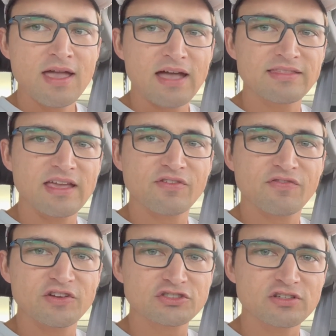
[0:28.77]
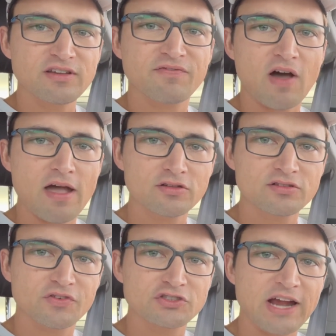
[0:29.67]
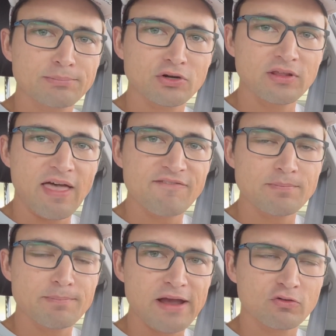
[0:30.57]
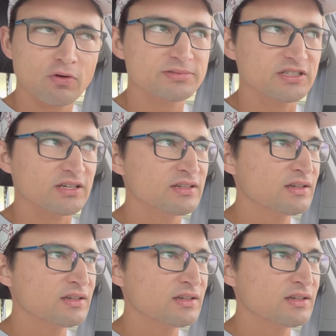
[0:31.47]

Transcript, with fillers: and they have officially filed for Chapter 11 bankruptcy.